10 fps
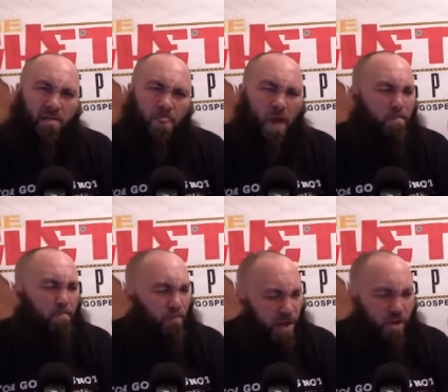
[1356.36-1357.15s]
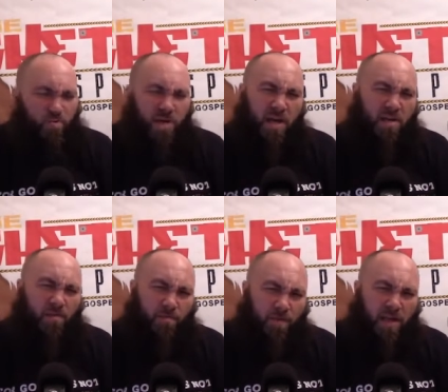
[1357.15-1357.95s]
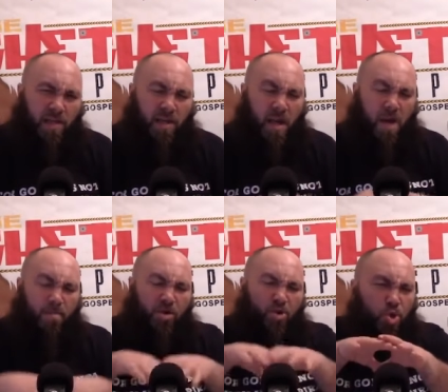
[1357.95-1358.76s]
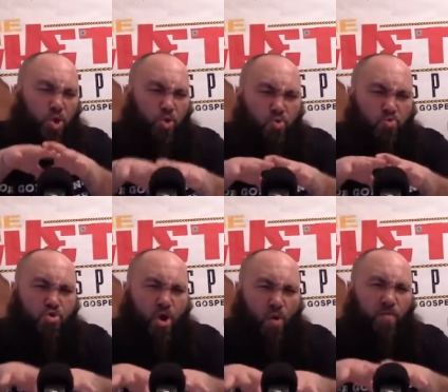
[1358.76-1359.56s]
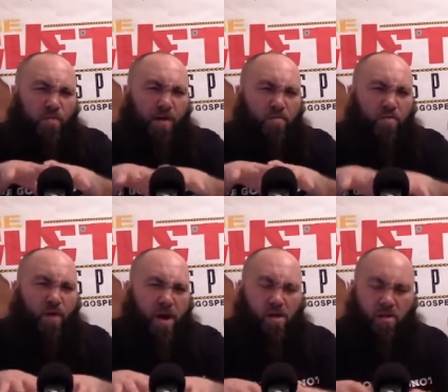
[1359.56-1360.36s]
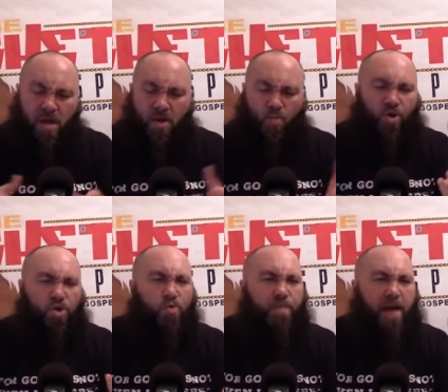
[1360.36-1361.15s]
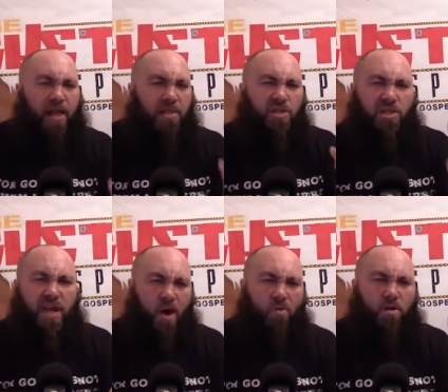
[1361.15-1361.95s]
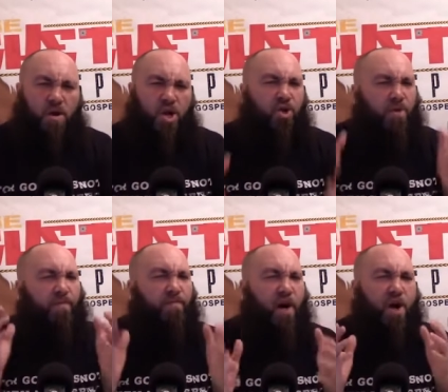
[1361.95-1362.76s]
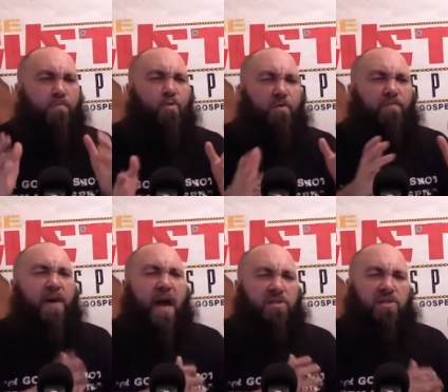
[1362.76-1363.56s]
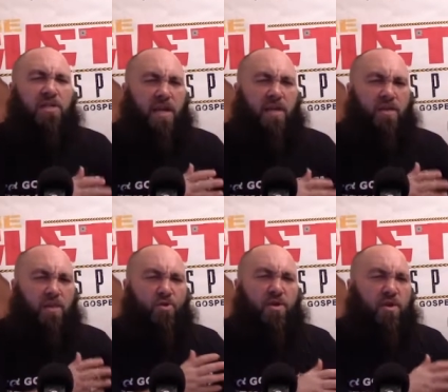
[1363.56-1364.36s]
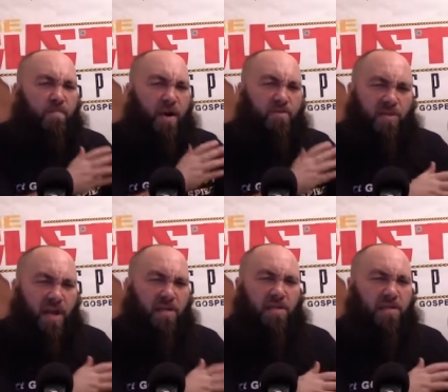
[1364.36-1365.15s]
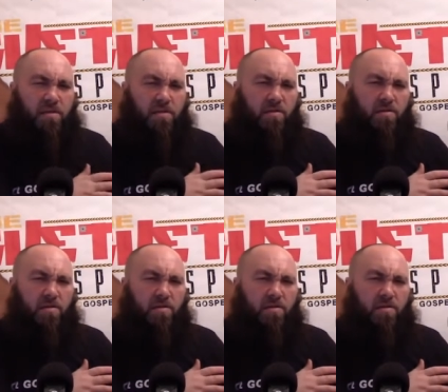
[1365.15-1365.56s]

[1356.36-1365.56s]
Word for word: Not pray you get convicted, because you know very well when you balance it out, you're far more fascinated learning about Satan.